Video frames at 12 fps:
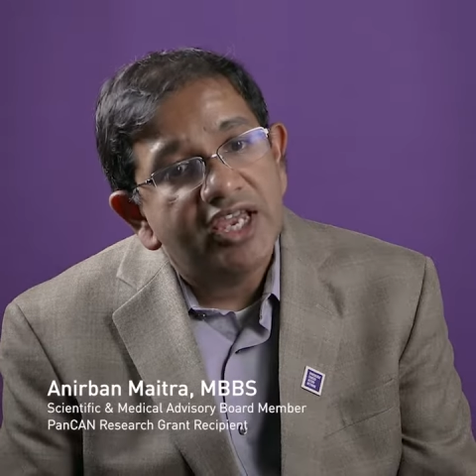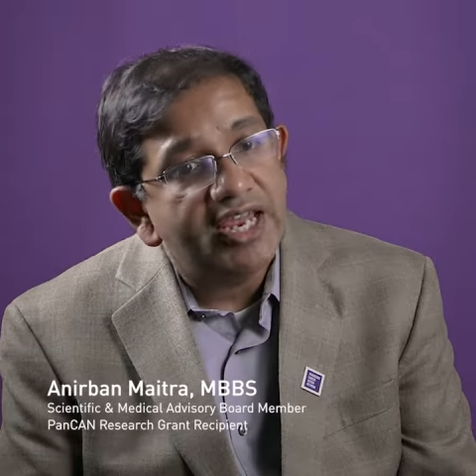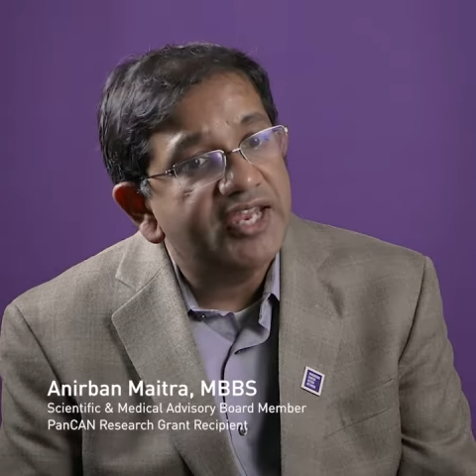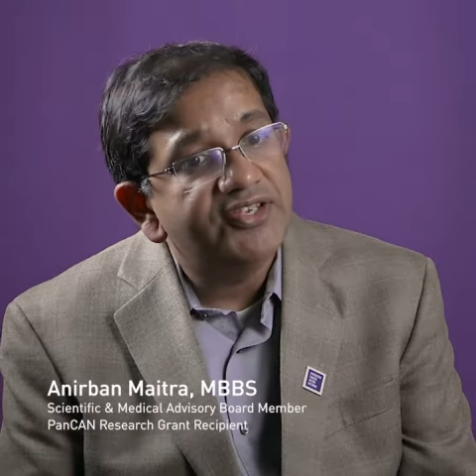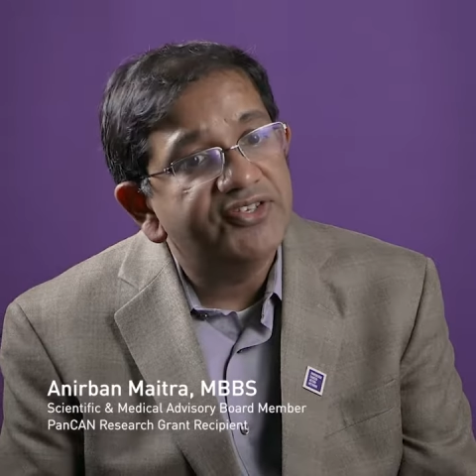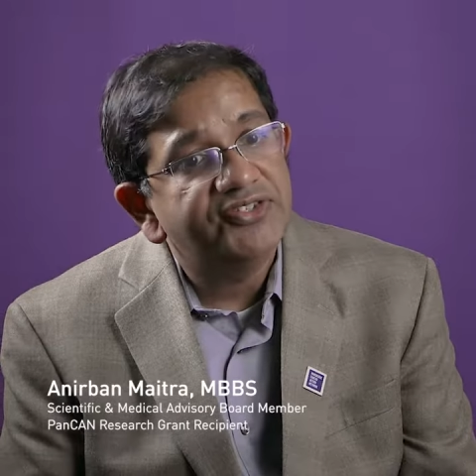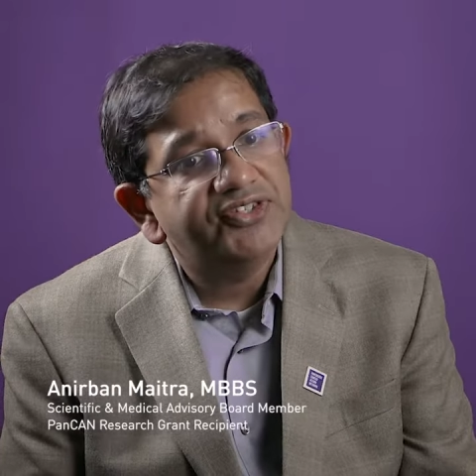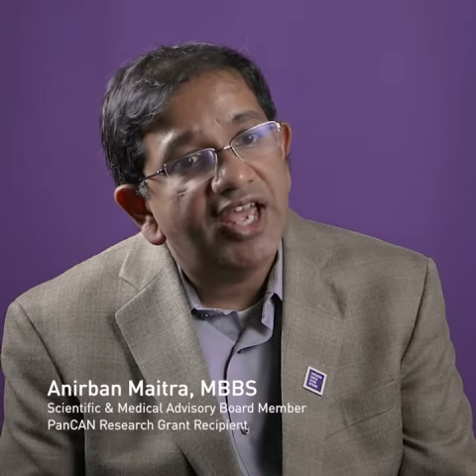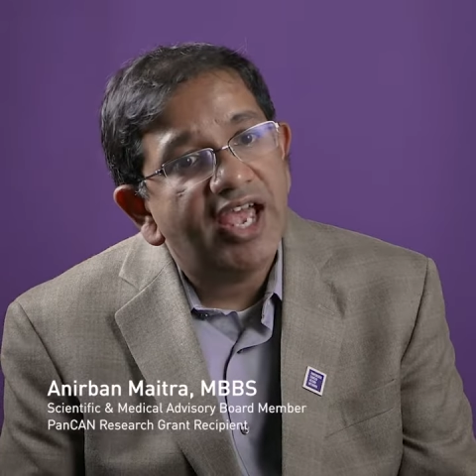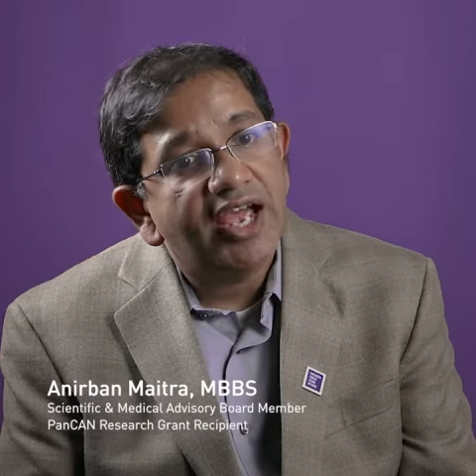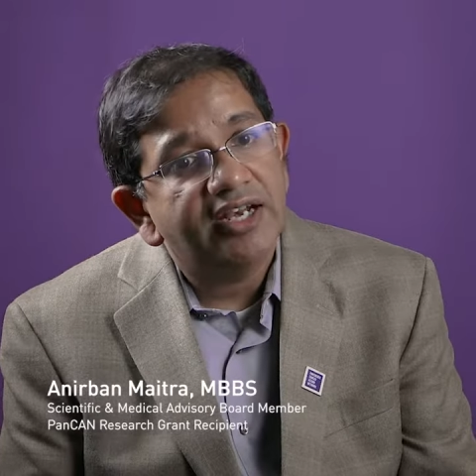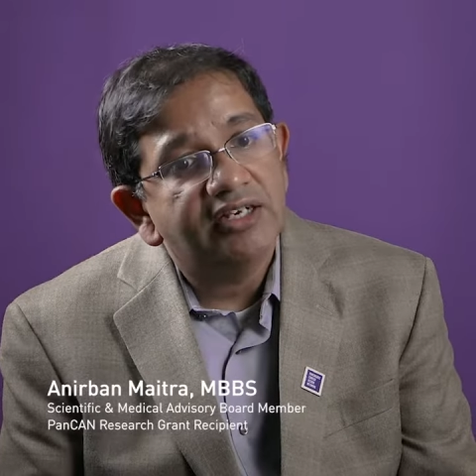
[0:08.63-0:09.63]
is
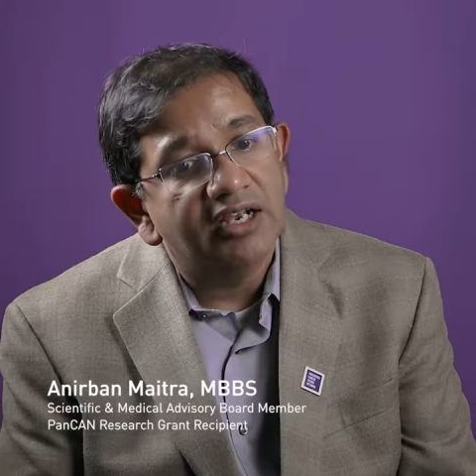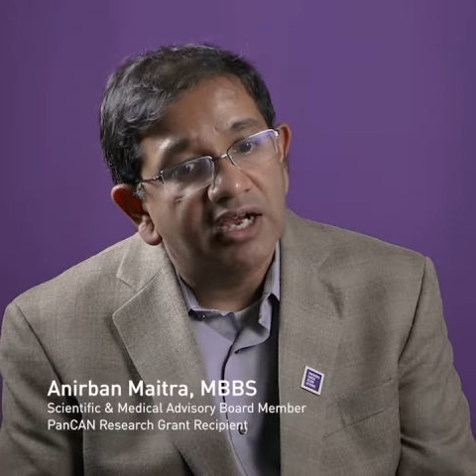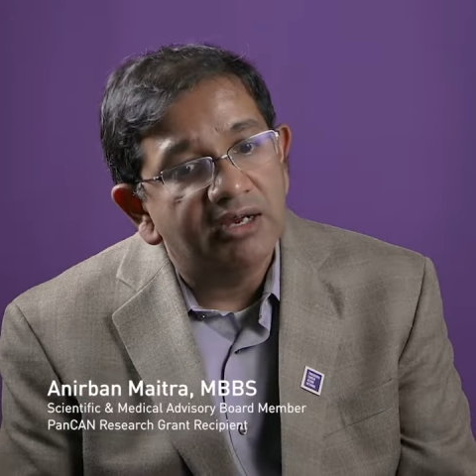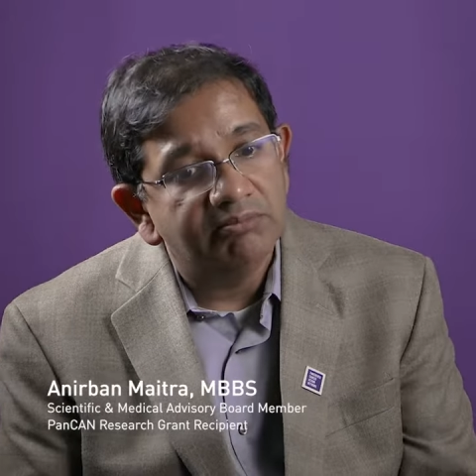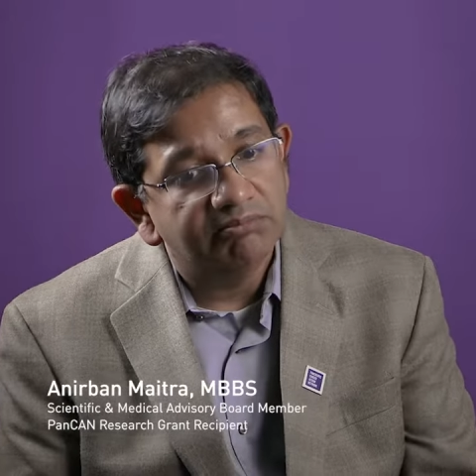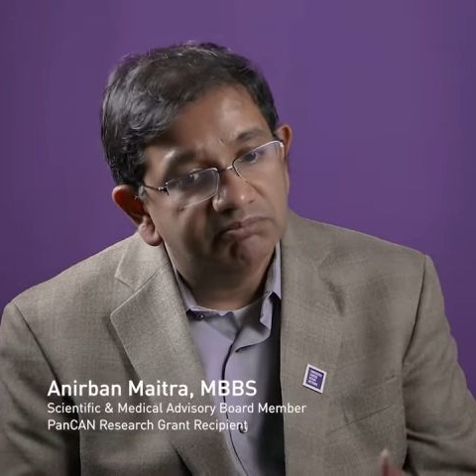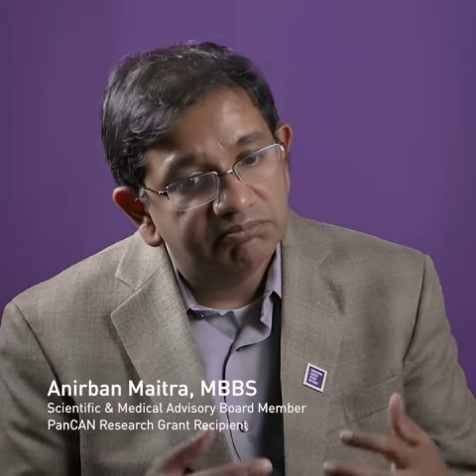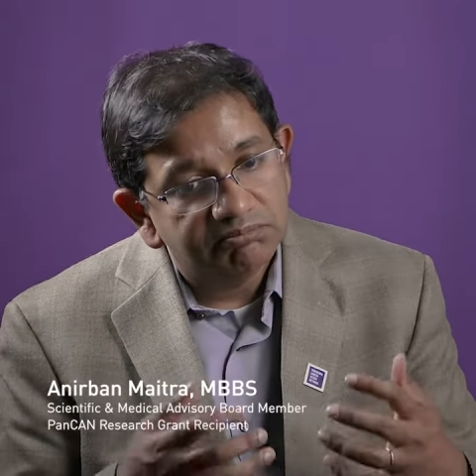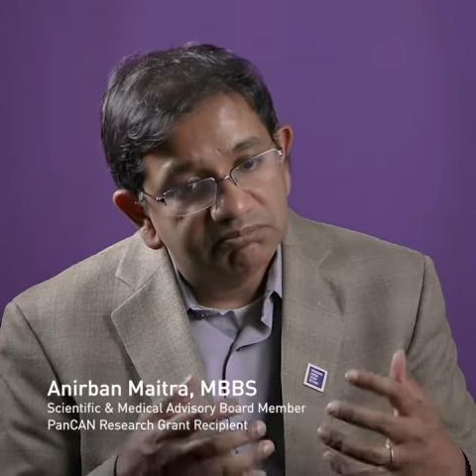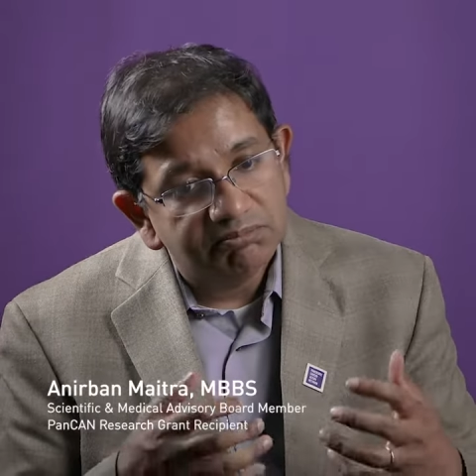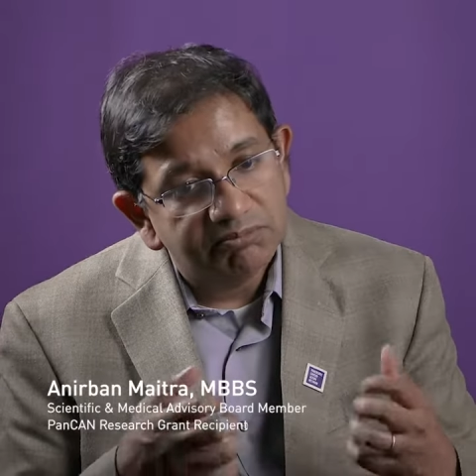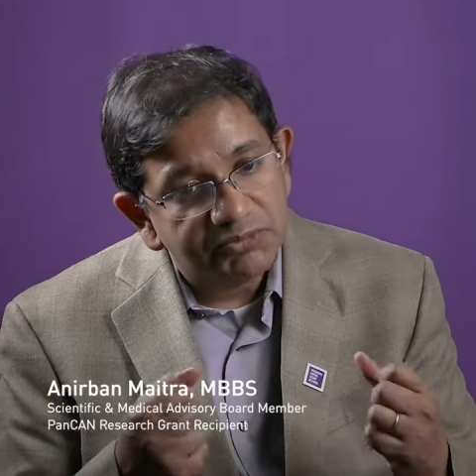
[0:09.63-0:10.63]
that
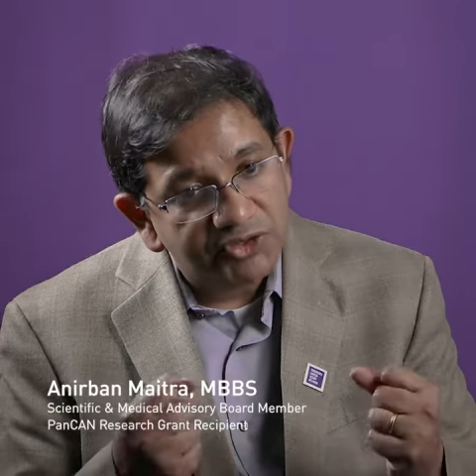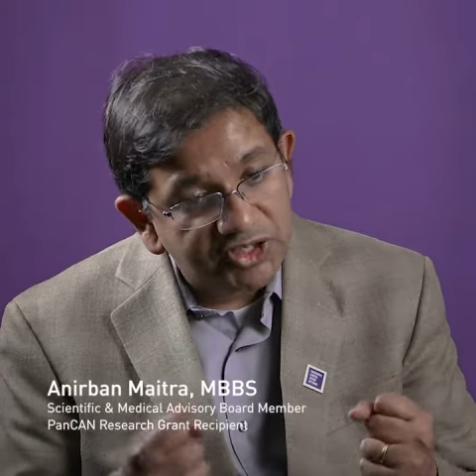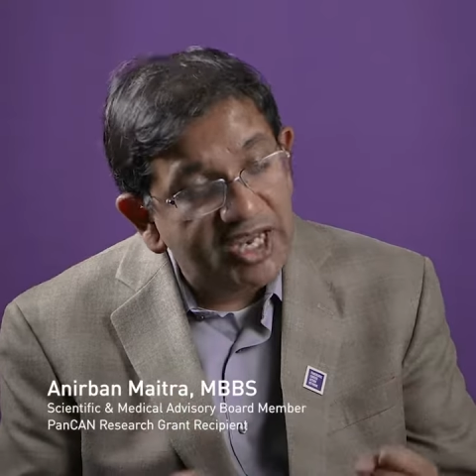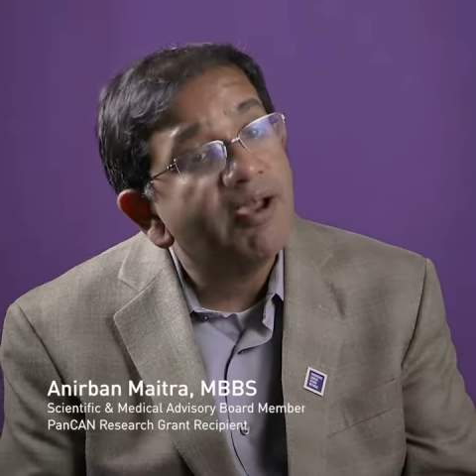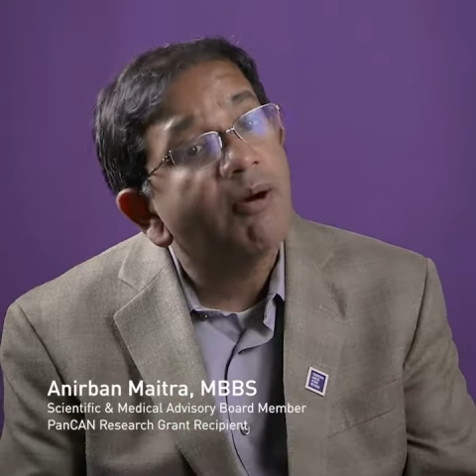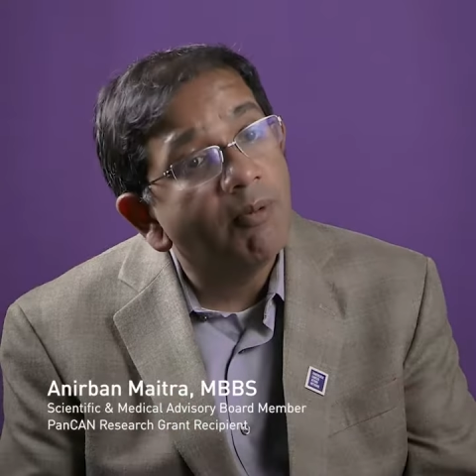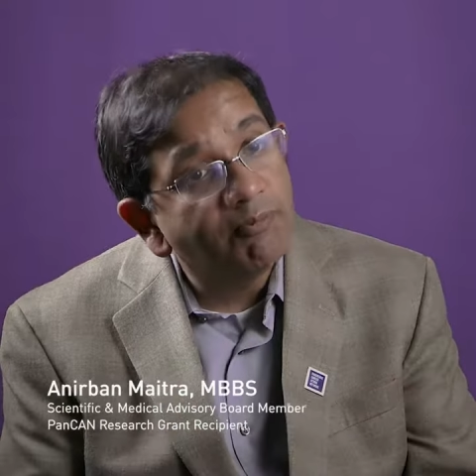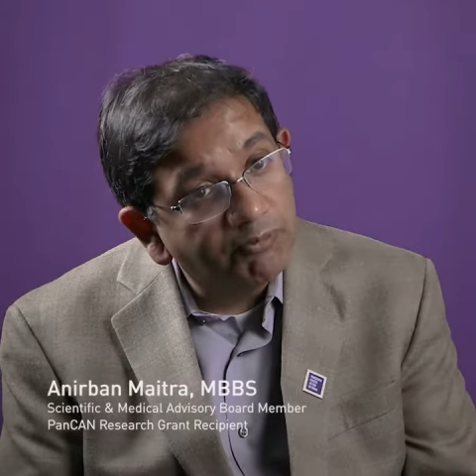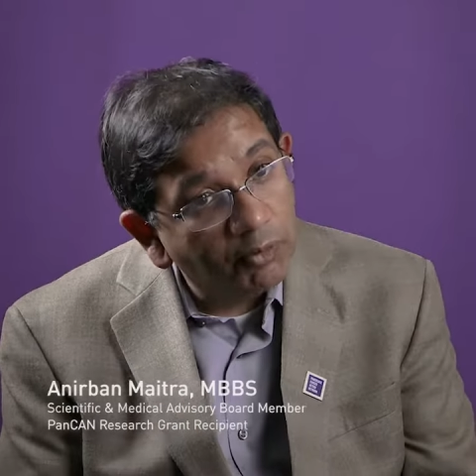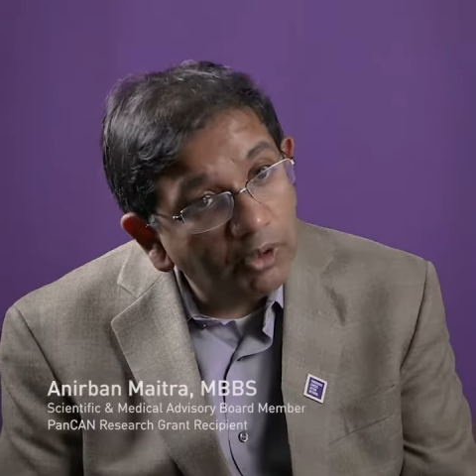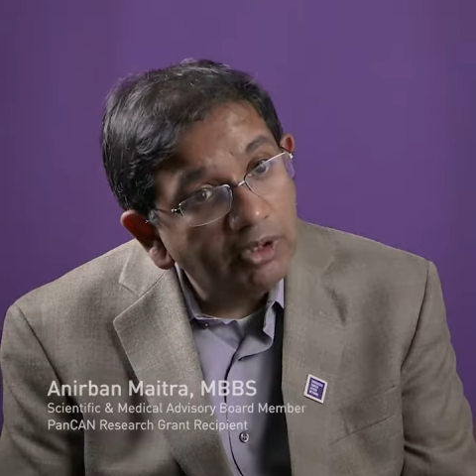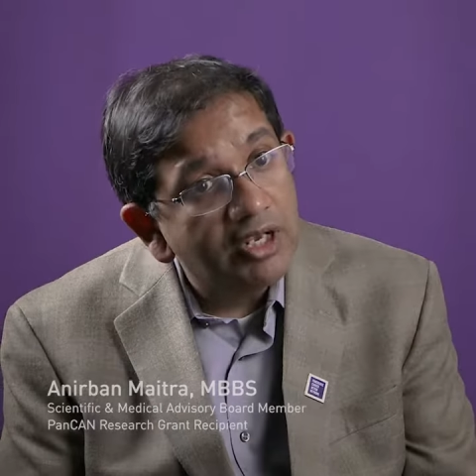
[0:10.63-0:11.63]
stay
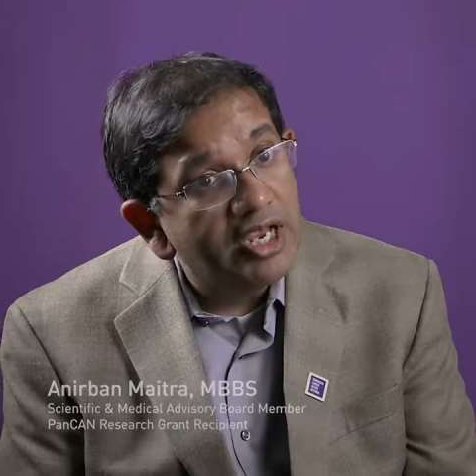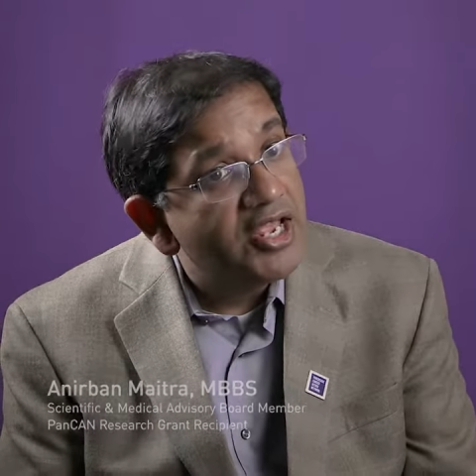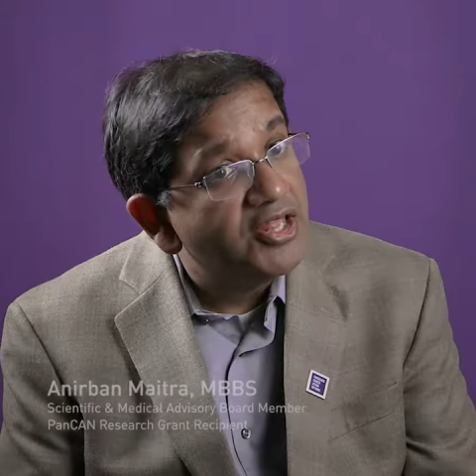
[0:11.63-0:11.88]
hopeful.